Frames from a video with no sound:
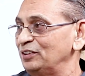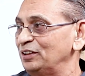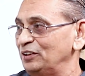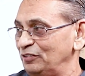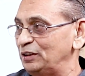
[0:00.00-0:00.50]

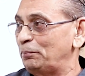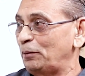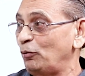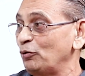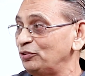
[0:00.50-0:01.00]
the
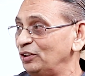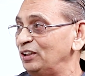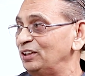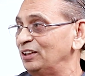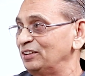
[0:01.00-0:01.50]
proportional
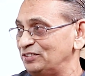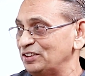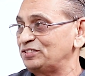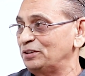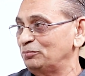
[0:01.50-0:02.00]

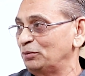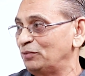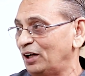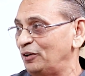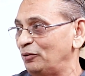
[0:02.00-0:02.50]
system of the
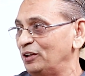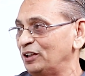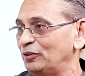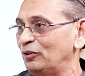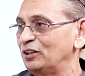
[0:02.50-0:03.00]
hydraulic and
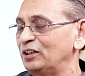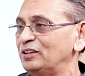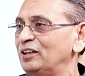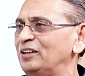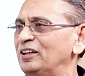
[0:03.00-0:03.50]
all that, and
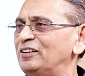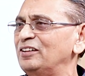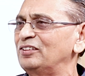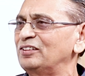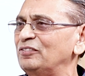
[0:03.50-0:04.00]
it is
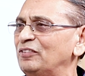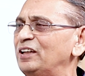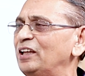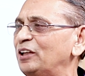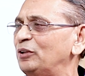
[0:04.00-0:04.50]
very
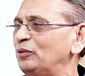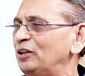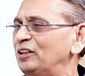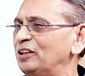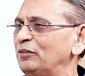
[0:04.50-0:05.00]
accurate,
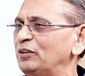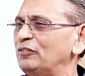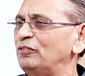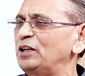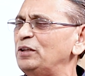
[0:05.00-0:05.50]
giving
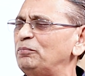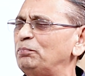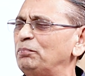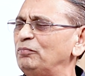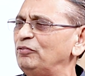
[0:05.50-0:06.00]
very
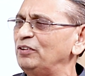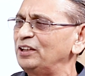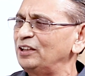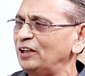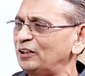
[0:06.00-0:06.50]

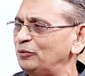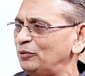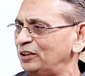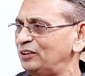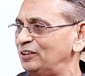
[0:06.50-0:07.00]
accurate
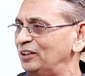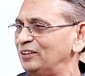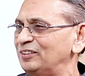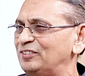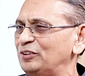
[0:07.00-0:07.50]
in
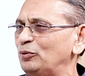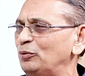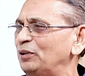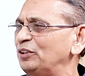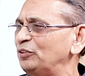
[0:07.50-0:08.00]
01,
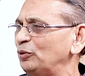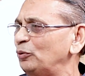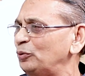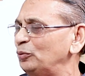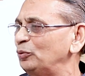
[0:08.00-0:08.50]

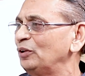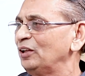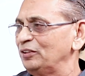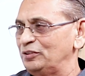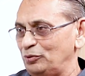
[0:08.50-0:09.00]
02,
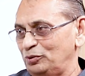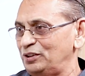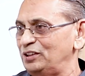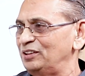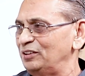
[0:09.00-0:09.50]

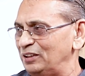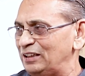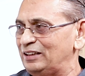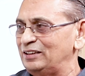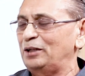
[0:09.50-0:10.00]
03 in
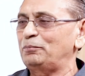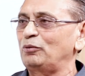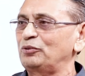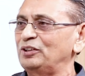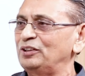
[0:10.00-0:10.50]
that
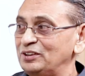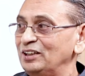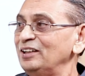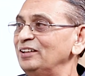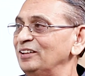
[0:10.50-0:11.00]
portion.
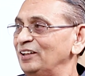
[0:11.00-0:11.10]
It gives